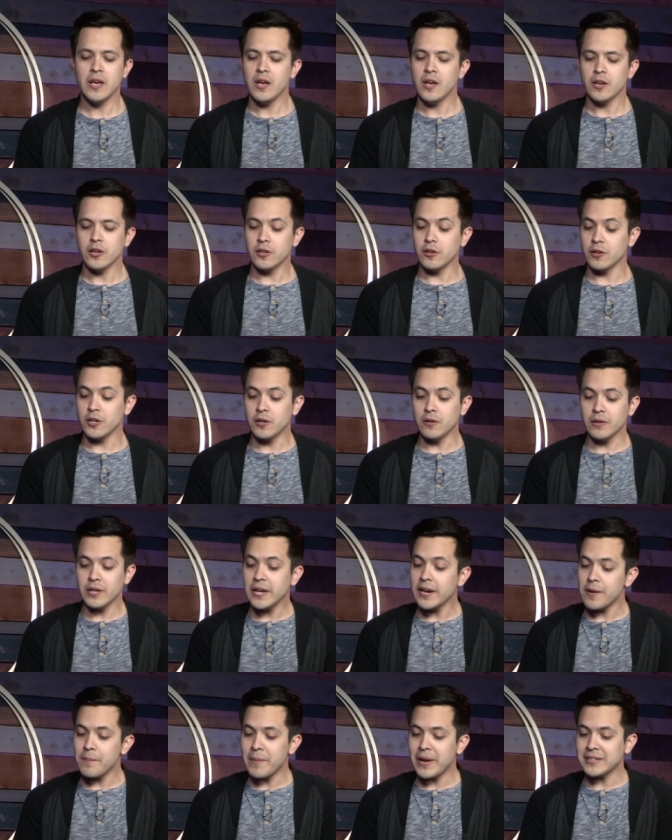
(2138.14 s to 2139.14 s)
You know, you don't
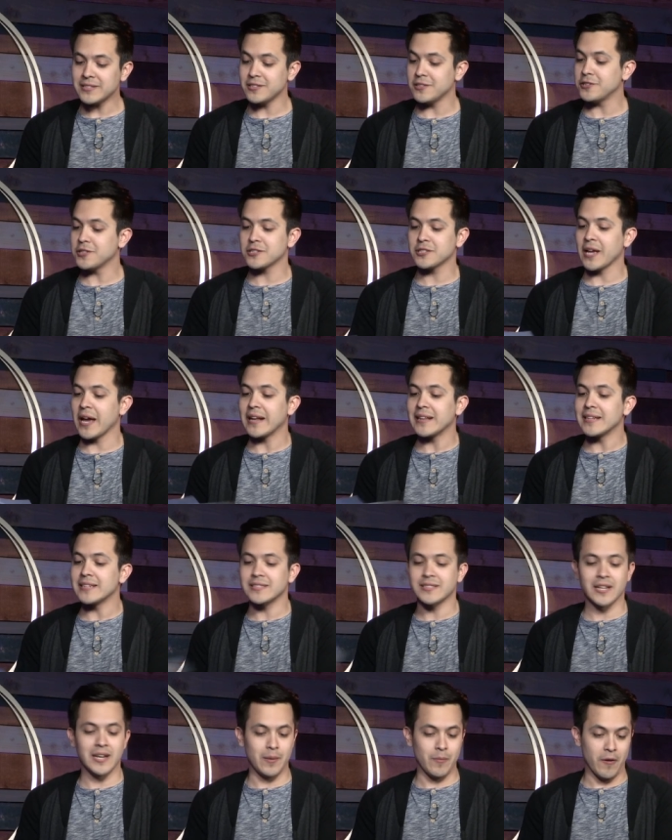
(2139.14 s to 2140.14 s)
hear messages like
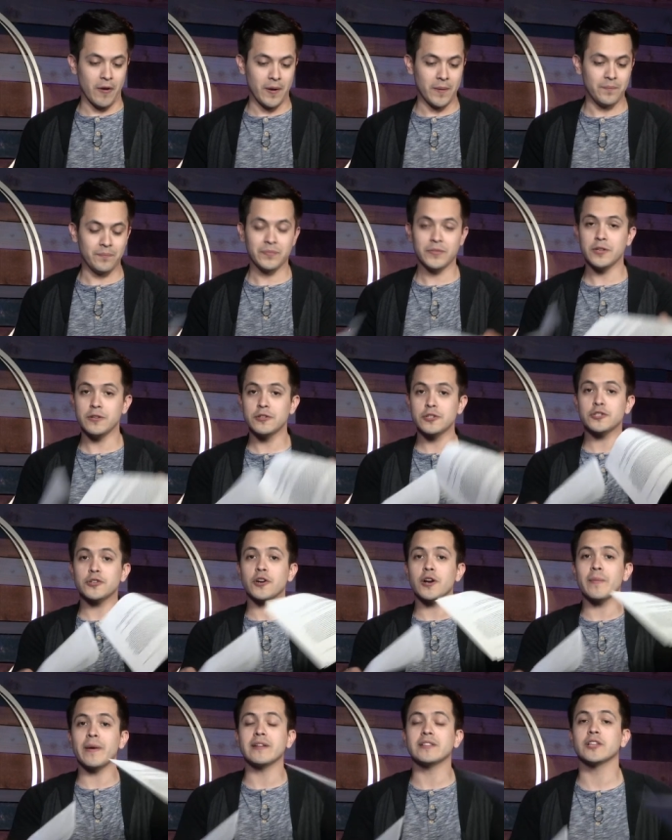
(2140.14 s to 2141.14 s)
this anymore. You just
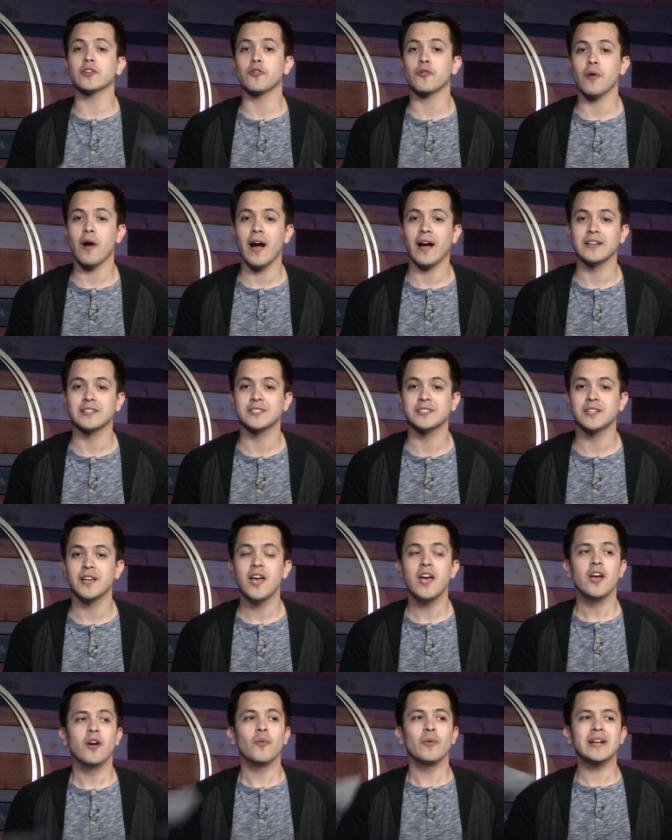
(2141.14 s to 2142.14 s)
heard about the cross.
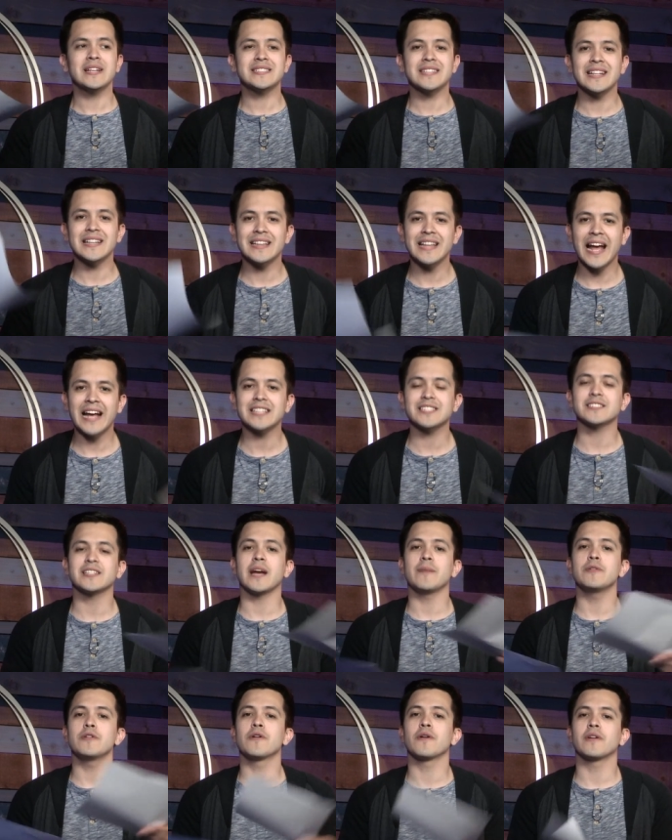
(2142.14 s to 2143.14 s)
When is the last
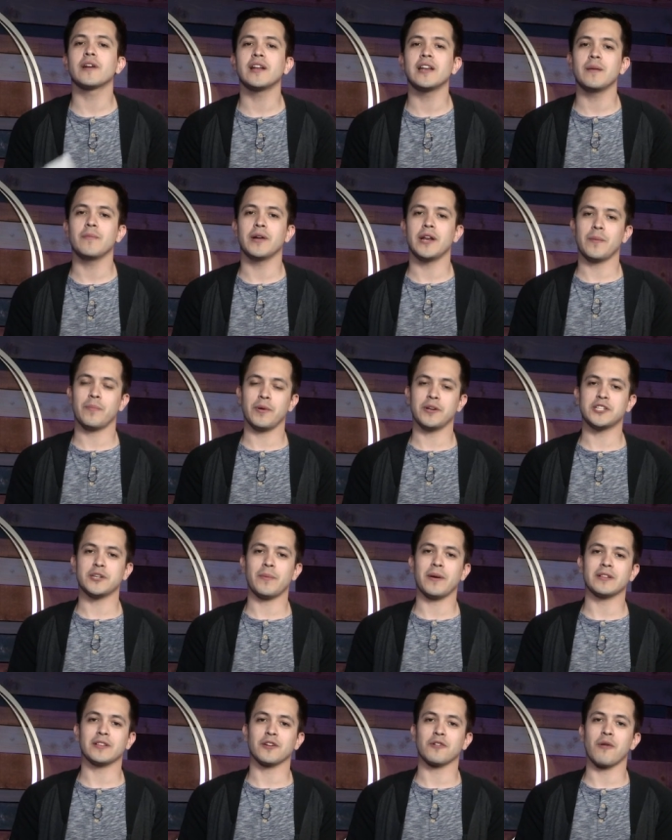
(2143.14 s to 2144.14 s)
time you heard anybody preach
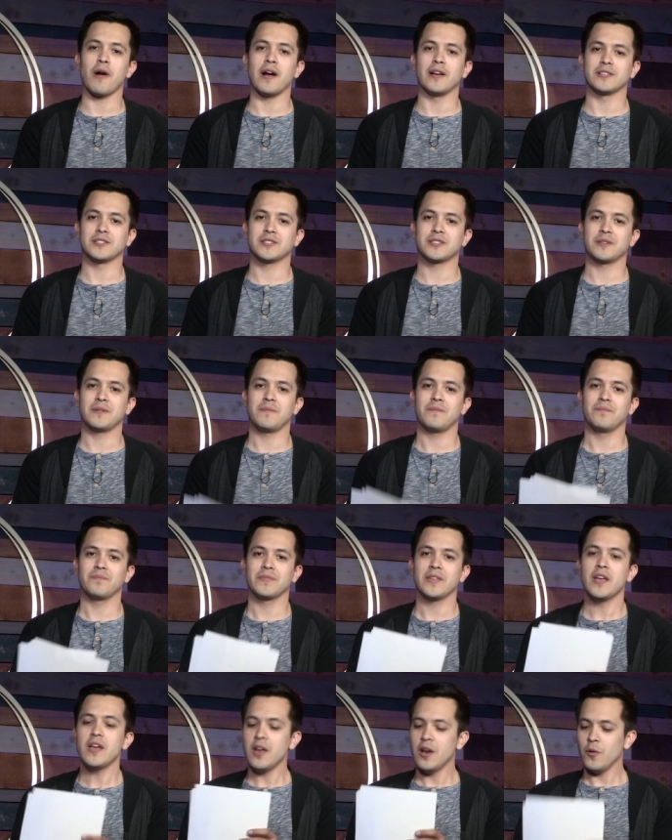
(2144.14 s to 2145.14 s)
about the cross?
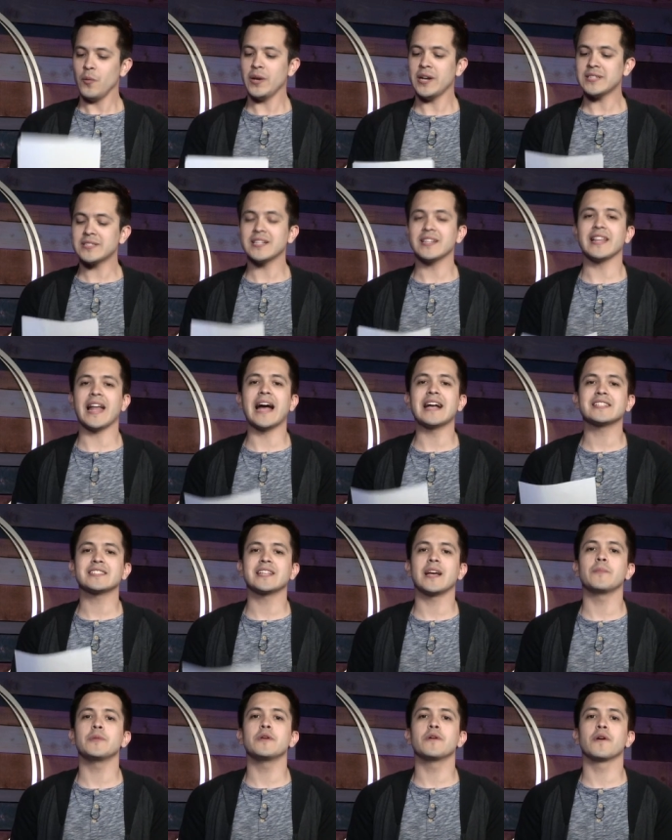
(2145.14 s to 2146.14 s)
When is the last
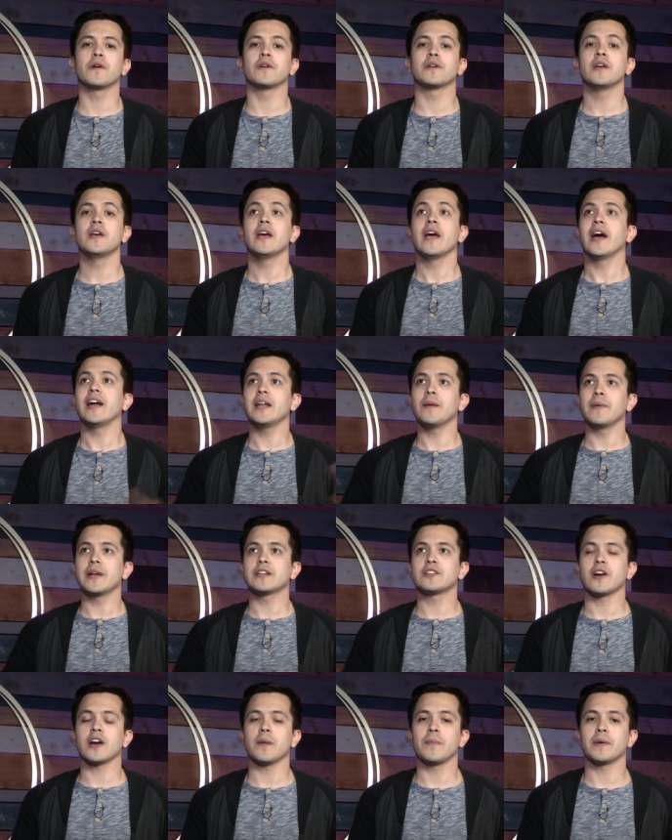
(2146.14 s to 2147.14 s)
time you heard anybody
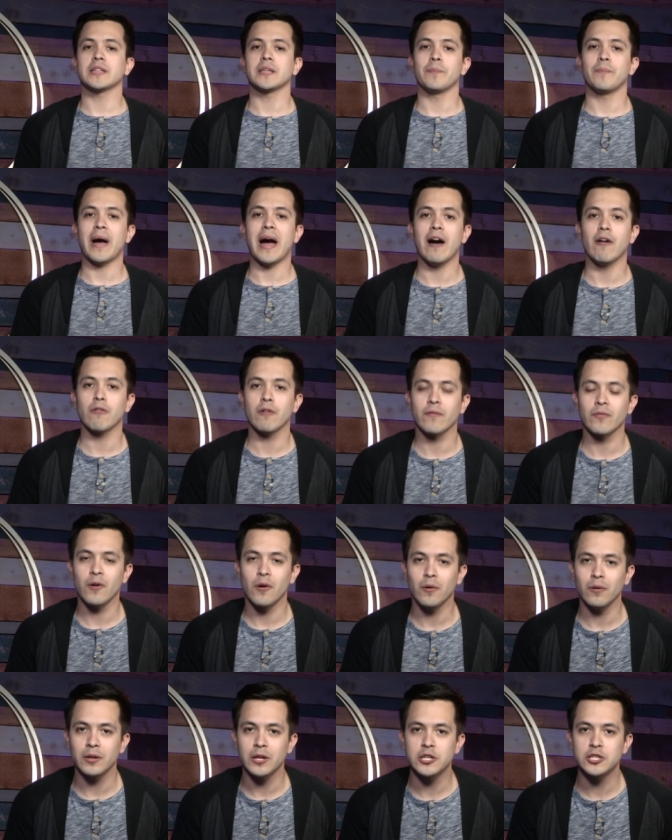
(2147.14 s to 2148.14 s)
talk about the power of the
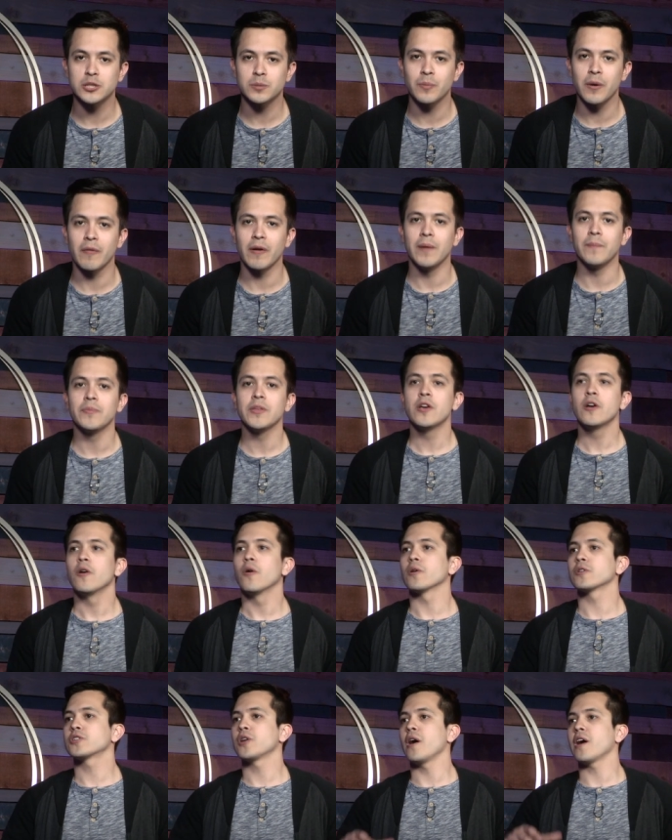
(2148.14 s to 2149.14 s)
Holy Spirit
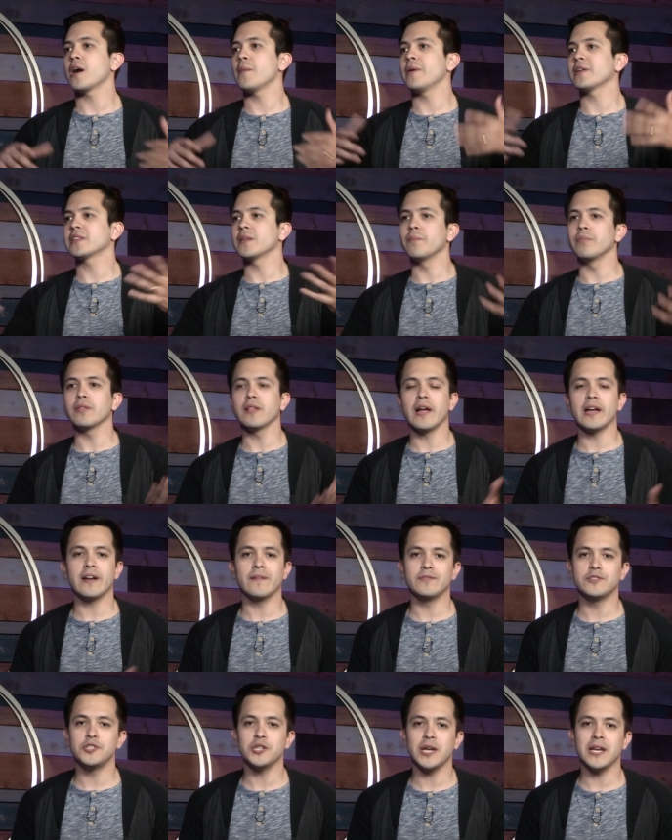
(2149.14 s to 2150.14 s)
or talk about the blood
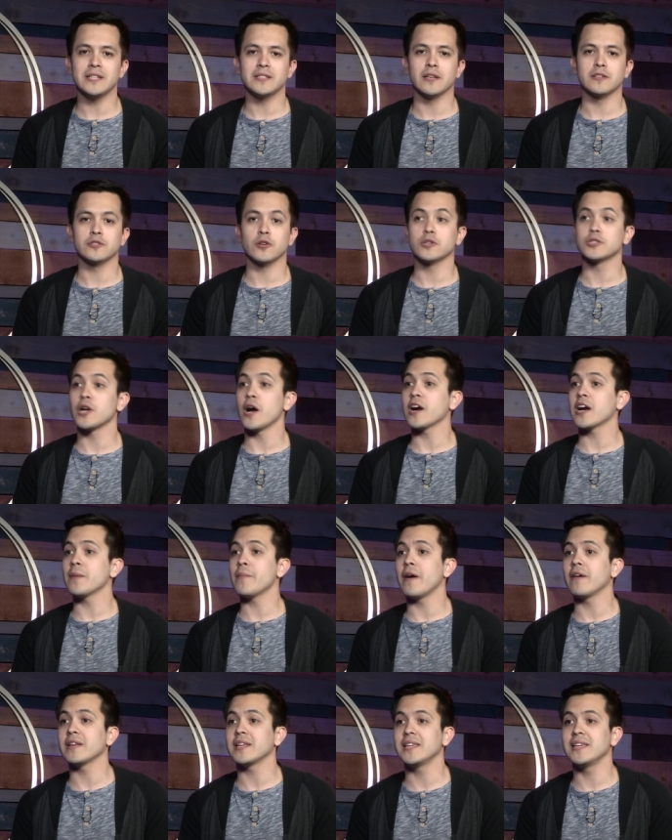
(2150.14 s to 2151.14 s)
of Jesus or talk
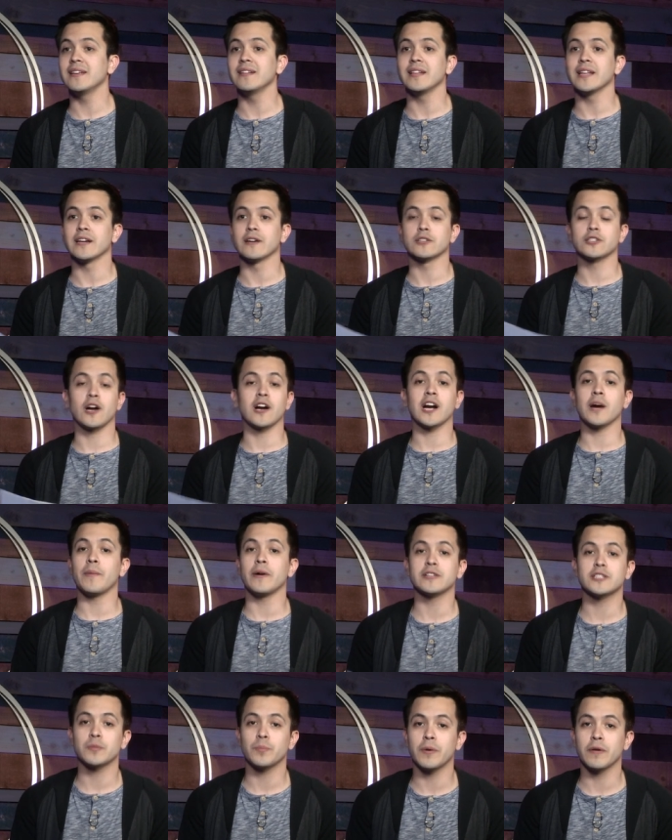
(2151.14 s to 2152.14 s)
about healing or talk
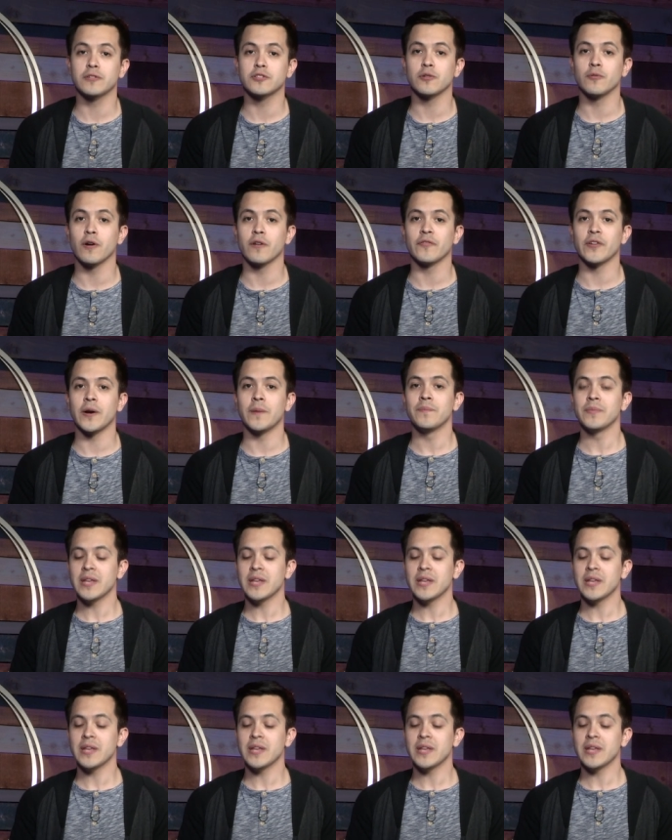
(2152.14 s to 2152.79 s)
about spiritual warfare?